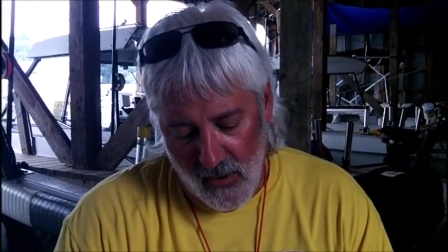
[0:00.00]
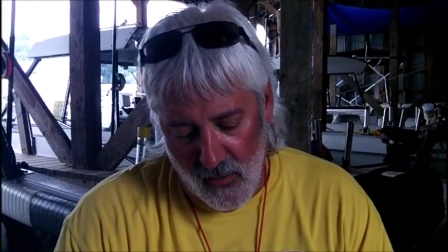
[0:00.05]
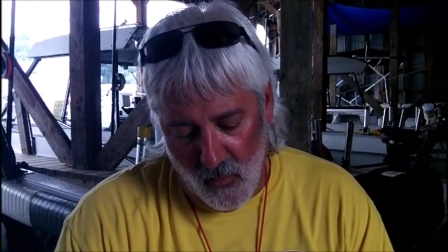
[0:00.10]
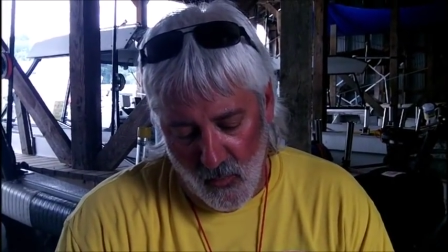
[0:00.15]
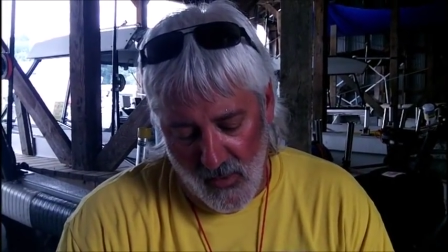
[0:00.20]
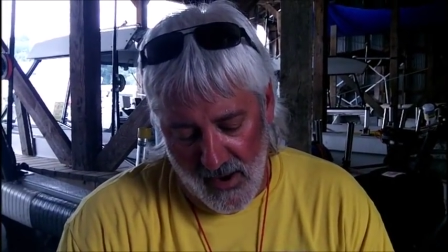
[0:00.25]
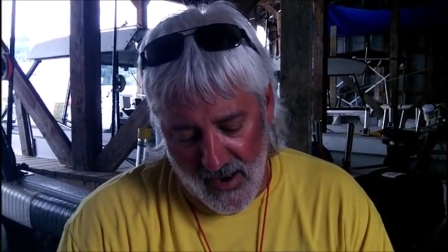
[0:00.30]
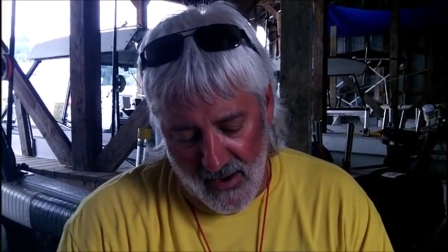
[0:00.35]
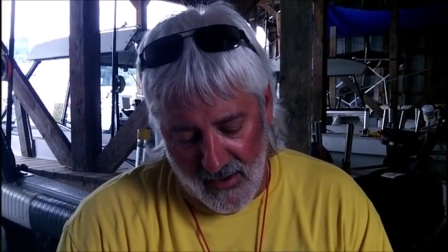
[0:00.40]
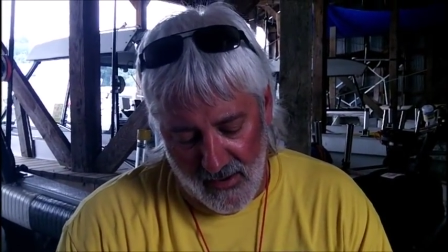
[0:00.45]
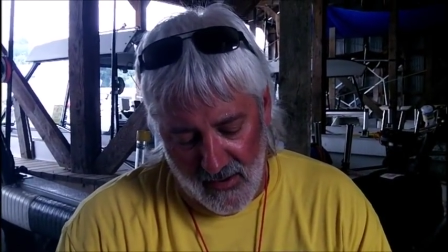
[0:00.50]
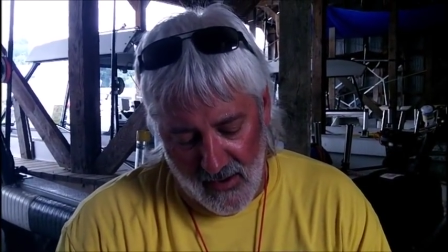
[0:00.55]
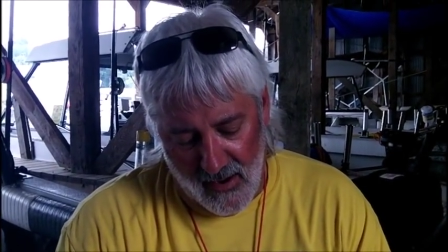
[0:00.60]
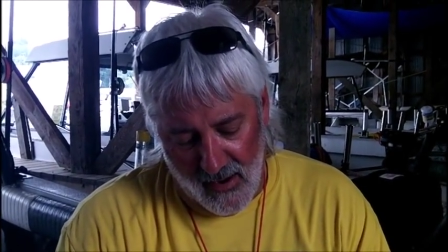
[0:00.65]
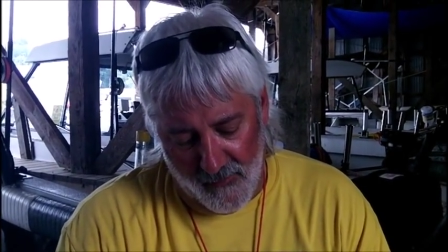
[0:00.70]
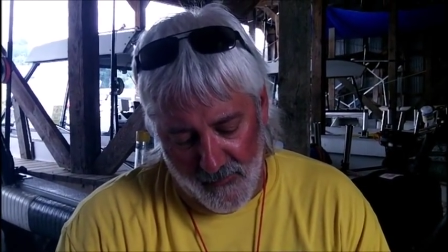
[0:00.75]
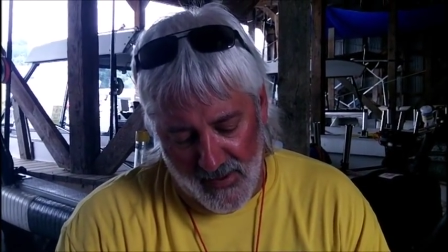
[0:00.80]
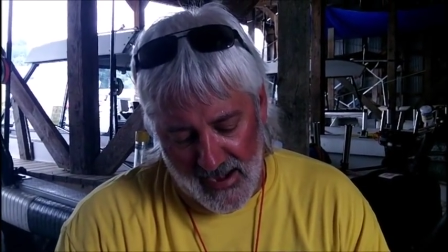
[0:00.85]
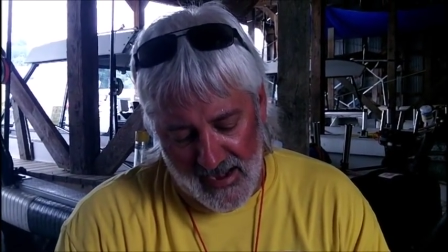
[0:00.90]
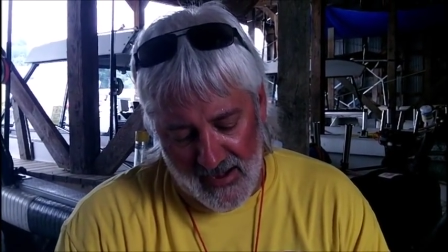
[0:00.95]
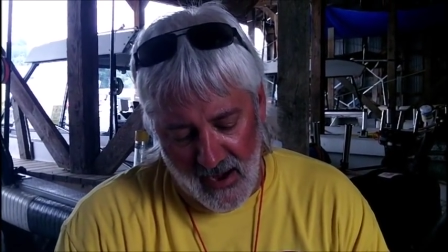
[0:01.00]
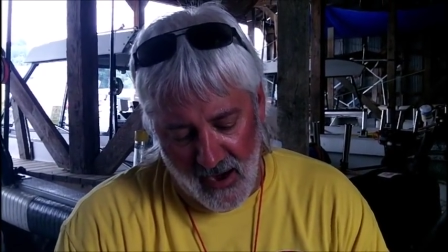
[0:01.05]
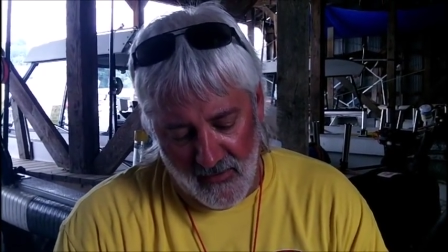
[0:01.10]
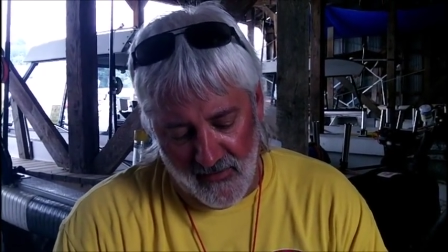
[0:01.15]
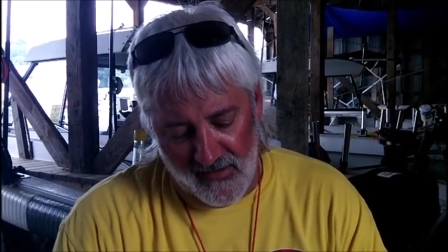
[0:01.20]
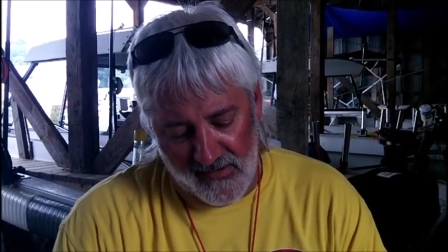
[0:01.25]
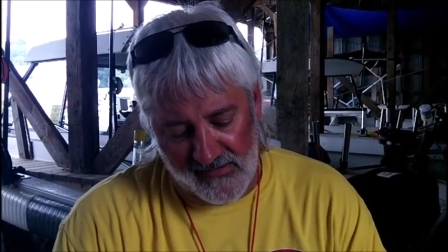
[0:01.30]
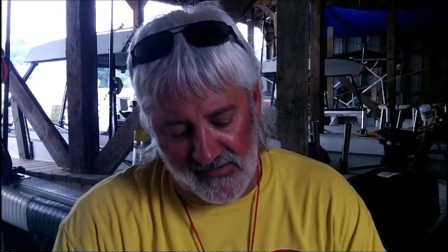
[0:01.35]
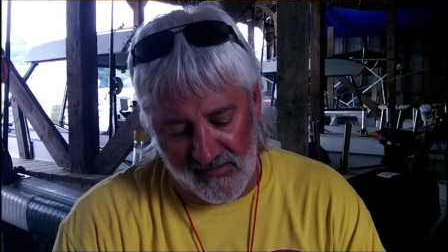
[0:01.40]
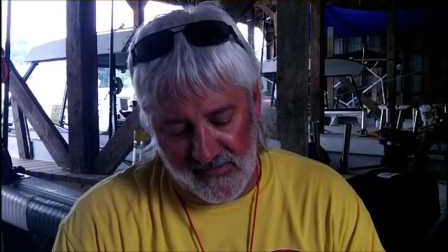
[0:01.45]
when bait
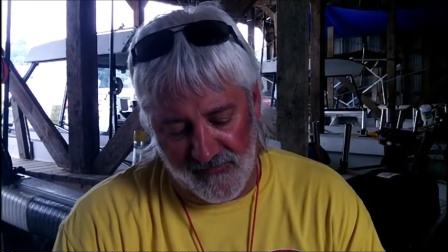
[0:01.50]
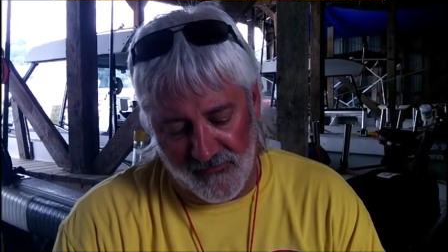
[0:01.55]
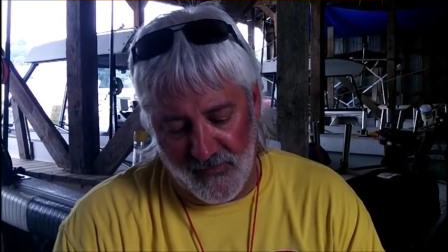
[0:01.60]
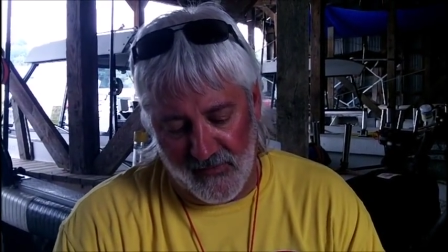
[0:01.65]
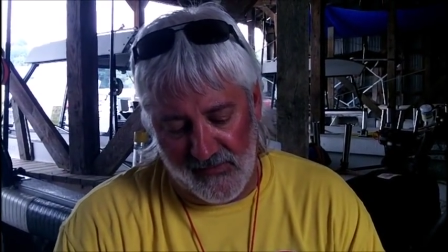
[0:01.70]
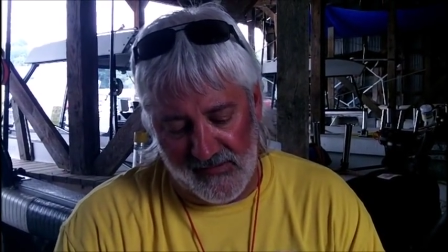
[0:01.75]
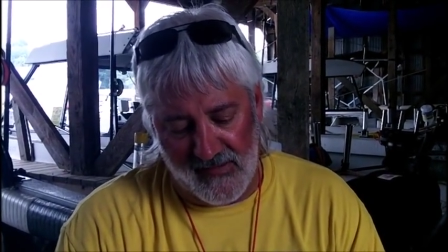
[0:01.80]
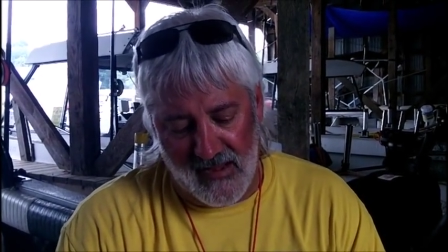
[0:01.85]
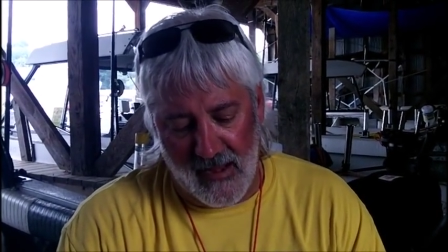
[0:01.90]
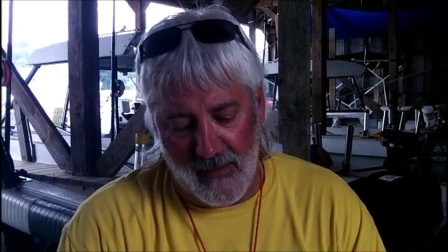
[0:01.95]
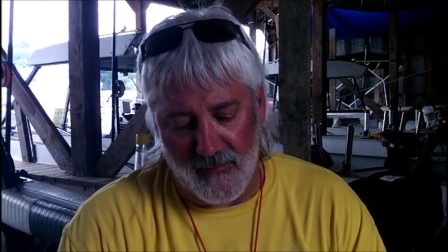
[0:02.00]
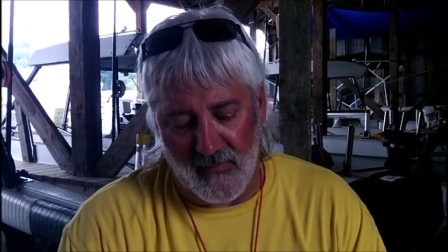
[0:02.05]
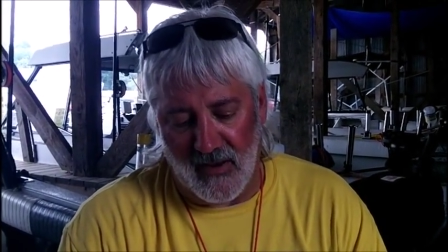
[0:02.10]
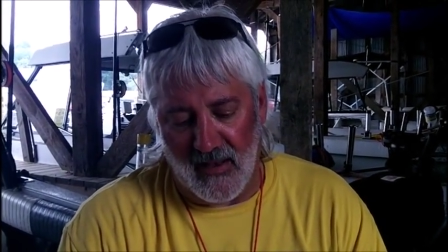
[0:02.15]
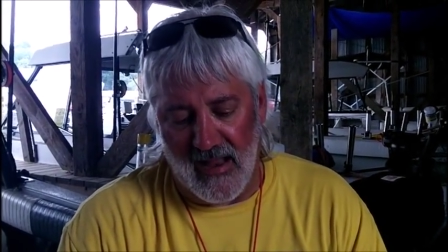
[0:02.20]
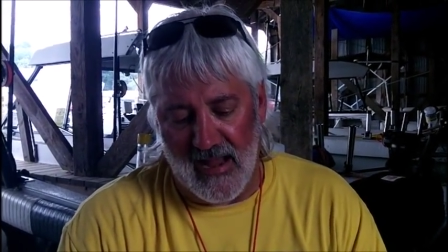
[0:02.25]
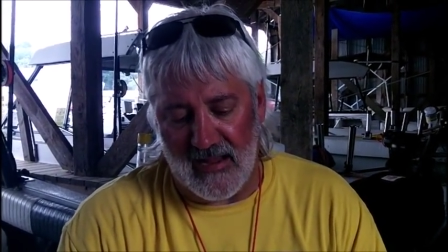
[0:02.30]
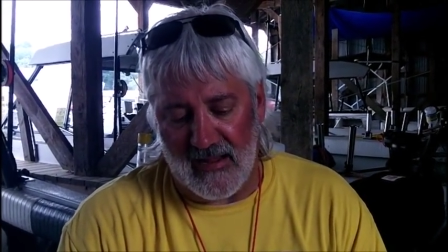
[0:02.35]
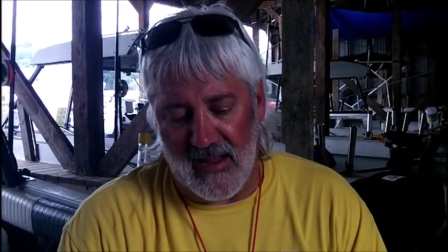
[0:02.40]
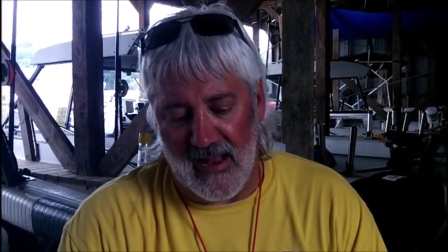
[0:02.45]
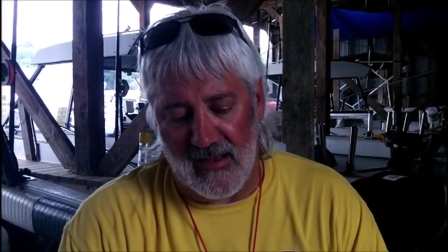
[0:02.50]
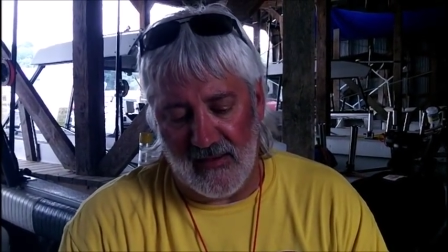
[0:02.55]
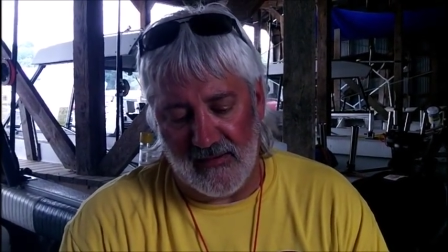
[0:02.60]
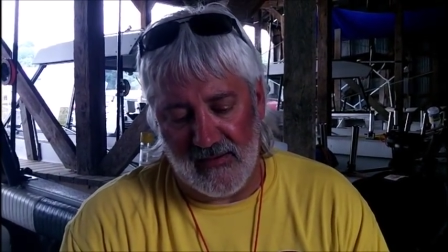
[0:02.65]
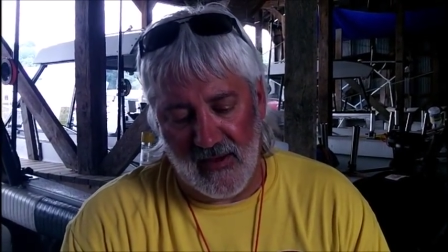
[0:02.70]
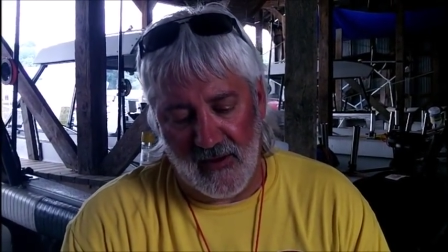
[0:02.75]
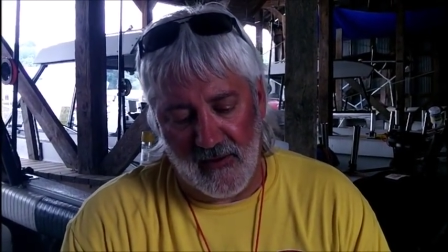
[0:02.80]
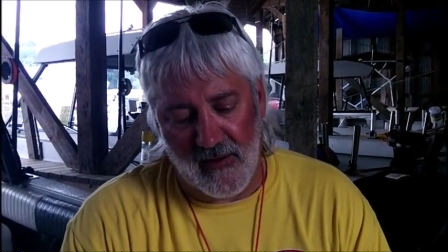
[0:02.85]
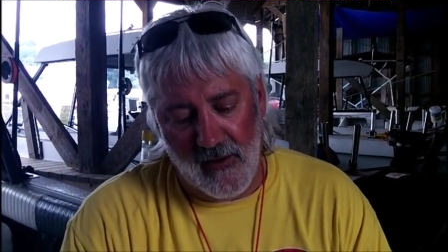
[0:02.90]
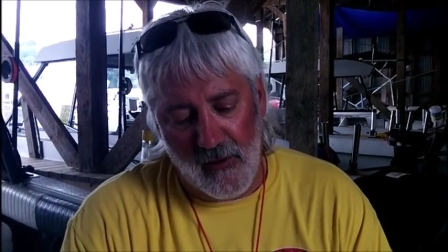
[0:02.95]
harnesses first came to Lake
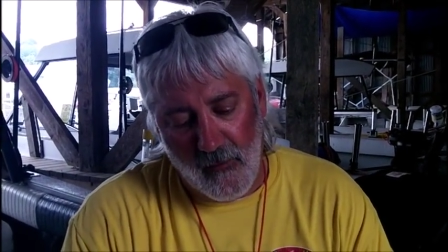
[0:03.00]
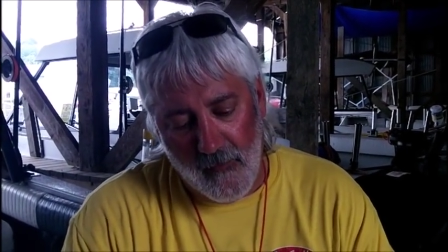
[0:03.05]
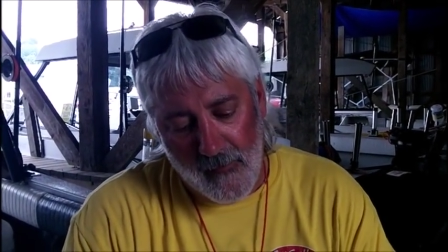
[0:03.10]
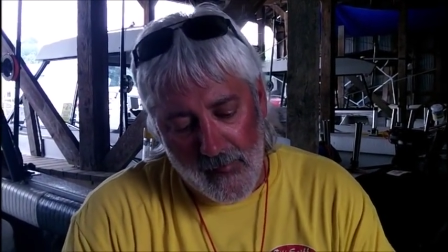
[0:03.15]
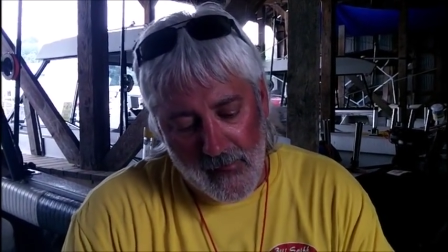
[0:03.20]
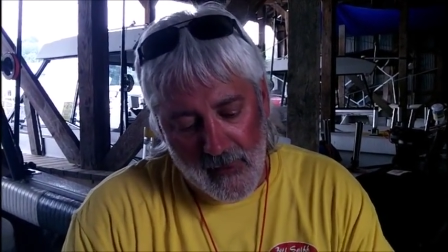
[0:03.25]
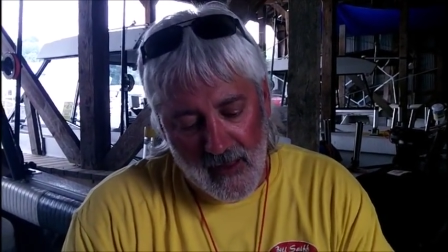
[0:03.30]
Ontario,